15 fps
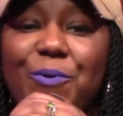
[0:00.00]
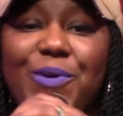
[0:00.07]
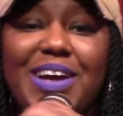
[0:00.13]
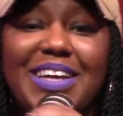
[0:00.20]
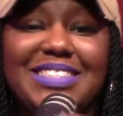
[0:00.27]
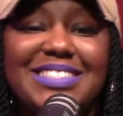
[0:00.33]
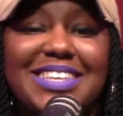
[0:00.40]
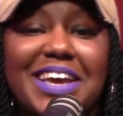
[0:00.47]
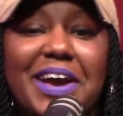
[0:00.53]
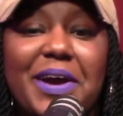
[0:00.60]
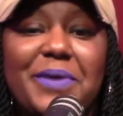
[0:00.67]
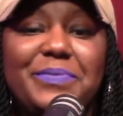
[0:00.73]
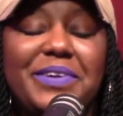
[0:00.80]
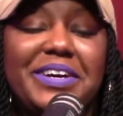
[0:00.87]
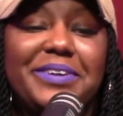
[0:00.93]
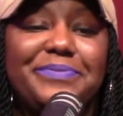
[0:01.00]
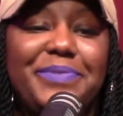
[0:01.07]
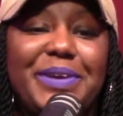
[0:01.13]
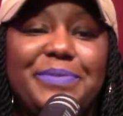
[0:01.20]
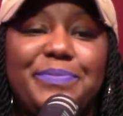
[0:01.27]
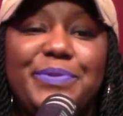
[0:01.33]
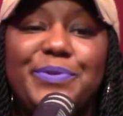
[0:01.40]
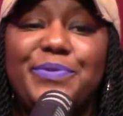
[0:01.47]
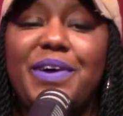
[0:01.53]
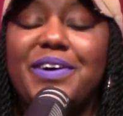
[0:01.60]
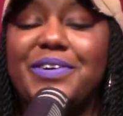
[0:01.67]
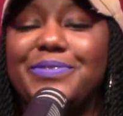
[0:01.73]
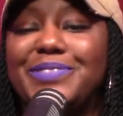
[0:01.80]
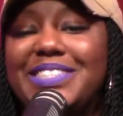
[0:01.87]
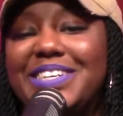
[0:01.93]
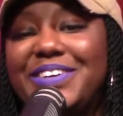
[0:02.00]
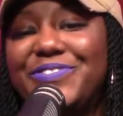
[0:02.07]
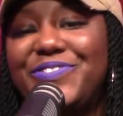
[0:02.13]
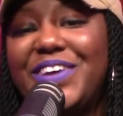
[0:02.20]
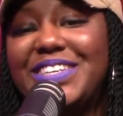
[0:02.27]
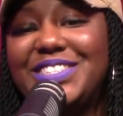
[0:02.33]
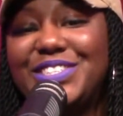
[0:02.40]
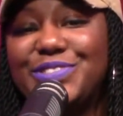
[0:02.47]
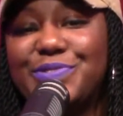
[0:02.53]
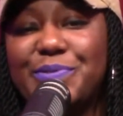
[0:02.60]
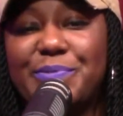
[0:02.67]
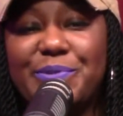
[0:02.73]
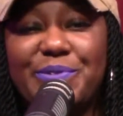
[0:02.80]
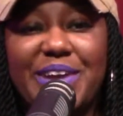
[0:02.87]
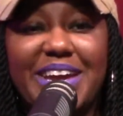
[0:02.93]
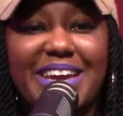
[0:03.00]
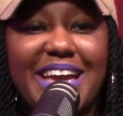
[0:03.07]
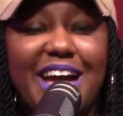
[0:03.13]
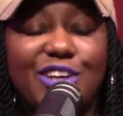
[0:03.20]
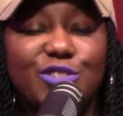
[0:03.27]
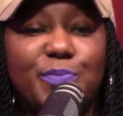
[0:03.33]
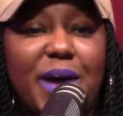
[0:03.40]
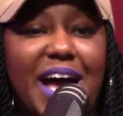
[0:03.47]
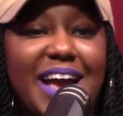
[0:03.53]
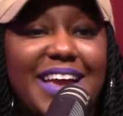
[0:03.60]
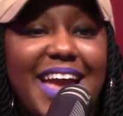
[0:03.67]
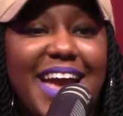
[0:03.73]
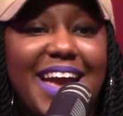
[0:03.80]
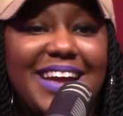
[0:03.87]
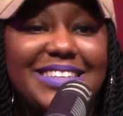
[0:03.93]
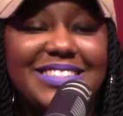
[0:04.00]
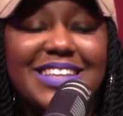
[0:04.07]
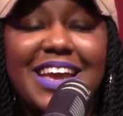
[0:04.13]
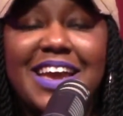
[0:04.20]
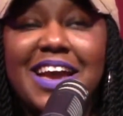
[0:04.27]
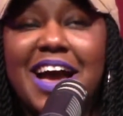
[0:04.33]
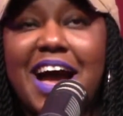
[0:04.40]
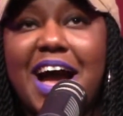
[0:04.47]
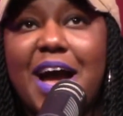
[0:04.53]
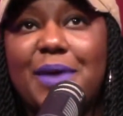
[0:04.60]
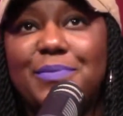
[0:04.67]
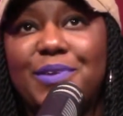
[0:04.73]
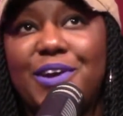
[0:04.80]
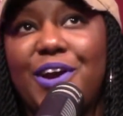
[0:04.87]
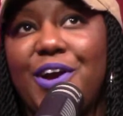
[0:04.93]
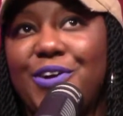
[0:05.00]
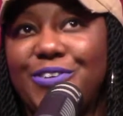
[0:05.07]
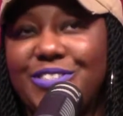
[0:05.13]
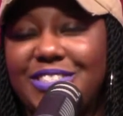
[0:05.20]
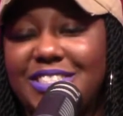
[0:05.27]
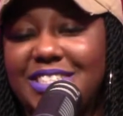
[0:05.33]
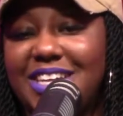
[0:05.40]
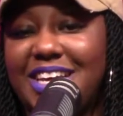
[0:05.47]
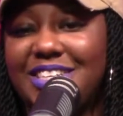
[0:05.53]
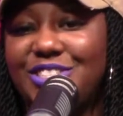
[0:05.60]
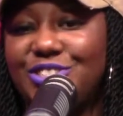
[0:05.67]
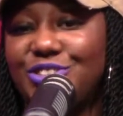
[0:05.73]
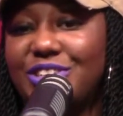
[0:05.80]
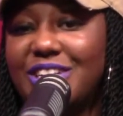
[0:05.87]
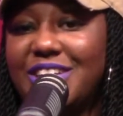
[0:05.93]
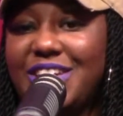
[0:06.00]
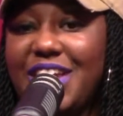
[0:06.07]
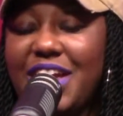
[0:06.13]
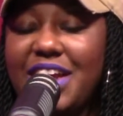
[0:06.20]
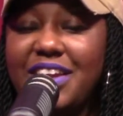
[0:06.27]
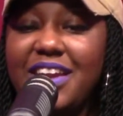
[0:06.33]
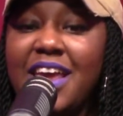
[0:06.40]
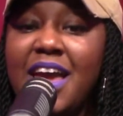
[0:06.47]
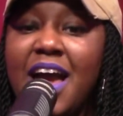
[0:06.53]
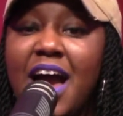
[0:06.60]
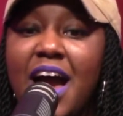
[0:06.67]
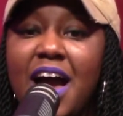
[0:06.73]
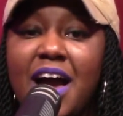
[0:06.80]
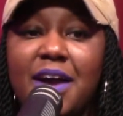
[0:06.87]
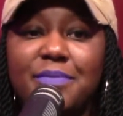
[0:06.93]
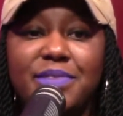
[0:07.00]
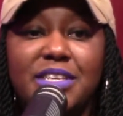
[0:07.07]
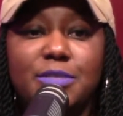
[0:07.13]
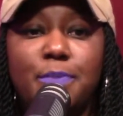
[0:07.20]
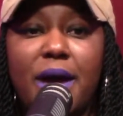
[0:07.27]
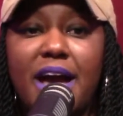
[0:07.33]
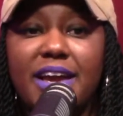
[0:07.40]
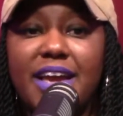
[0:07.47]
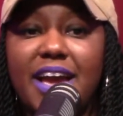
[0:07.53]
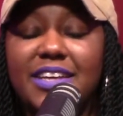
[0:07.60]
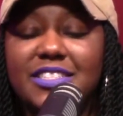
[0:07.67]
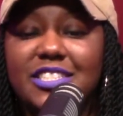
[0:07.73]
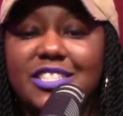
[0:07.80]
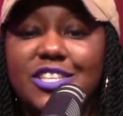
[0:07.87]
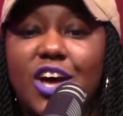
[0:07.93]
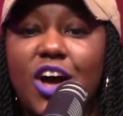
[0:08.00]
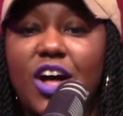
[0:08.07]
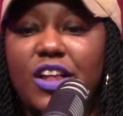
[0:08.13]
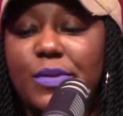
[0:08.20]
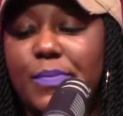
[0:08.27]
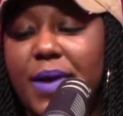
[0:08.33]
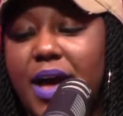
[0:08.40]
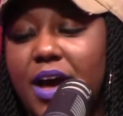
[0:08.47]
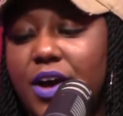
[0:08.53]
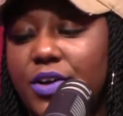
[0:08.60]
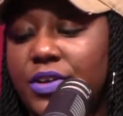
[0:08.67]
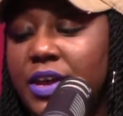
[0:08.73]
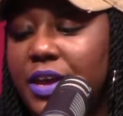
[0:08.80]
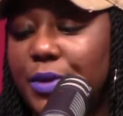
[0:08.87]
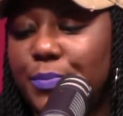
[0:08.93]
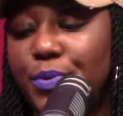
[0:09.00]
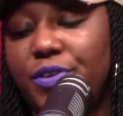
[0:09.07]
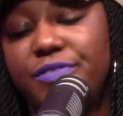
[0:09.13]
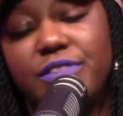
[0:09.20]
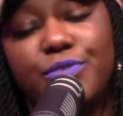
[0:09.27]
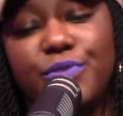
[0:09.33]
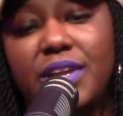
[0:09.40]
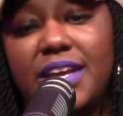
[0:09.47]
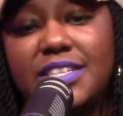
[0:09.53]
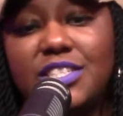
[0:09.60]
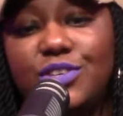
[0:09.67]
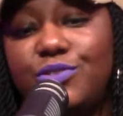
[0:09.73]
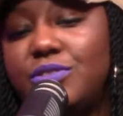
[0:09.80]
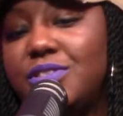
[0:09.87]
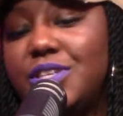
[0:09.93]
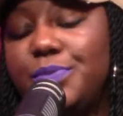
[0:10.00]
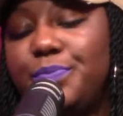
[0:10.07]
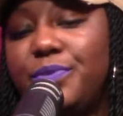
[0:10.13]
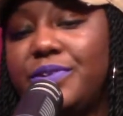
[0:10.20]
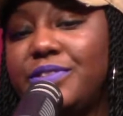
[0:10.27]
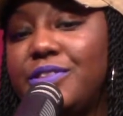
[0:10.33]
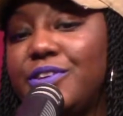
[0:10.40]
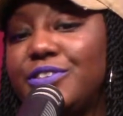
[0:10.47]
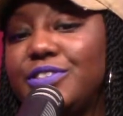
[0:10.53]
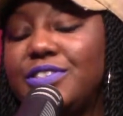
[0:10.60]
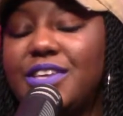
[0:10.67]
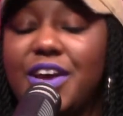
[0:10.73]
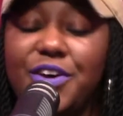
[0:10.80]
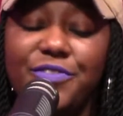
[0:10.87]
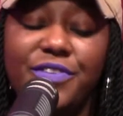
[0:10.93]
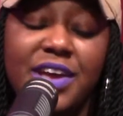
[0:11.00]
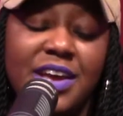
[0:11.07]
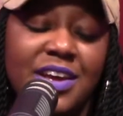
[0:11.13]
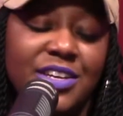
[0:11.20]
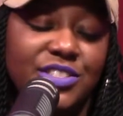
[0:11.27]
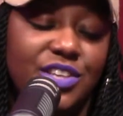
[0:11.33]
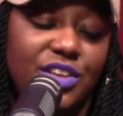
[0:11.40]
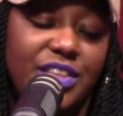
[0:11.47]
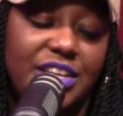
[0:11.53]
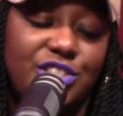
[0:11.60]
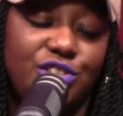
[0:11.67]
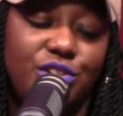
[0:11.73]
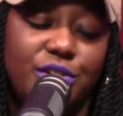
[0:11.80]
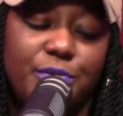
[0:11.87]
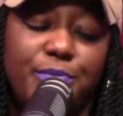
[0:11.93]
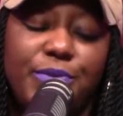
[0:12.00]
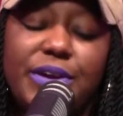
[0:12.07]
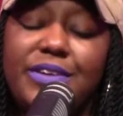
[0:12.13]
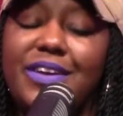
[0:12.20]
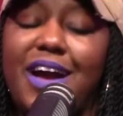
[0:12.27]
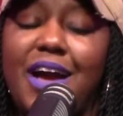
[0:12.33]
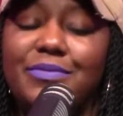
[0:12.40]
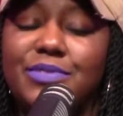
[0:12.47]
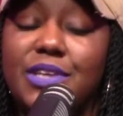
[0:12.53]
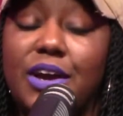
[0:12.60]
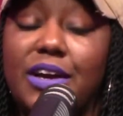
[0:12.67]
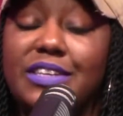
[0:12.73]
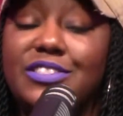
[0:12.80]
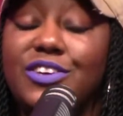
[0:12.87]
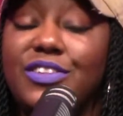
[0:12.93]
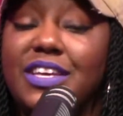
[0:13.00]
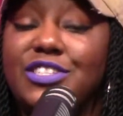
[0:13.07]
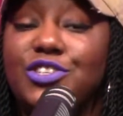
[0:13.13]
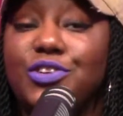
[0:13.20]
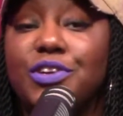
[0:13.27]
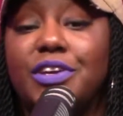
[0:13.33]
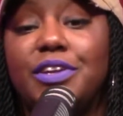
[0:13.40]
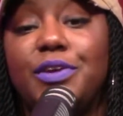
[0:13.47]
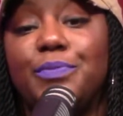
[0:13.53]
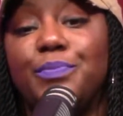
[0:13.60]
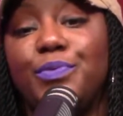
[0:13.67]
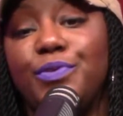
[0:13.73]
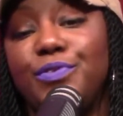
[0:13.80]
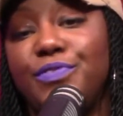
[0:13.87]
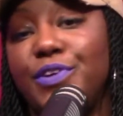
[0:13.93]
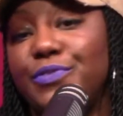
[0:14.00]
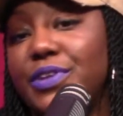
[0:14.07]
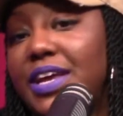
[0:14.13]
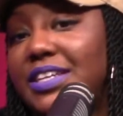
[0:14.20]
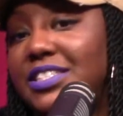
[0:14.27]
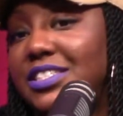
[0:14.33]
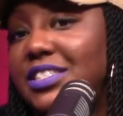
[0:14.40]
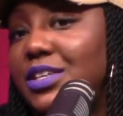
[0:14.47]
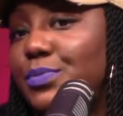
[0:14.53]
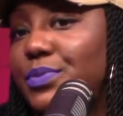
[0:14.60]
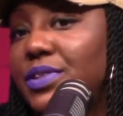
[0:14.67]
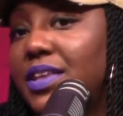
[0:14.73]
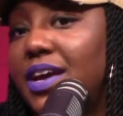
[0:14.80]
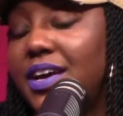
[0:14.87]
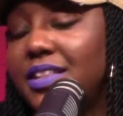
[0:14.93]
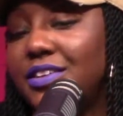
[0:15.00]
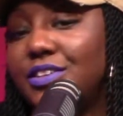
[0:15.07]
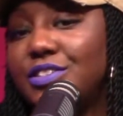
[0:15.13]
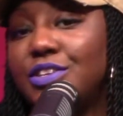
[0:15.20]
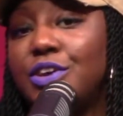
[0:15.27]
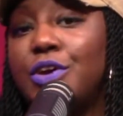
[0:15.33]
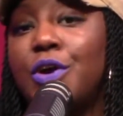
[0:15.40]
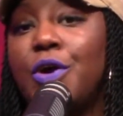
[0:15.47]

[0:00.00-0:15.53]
What's up, good people? Welcome to Confessions from a Red Couch podcast. I'm your host, Janae Strickland 9. This podcast is all about improving the relationship with yourself so that you can improve your relationship with others.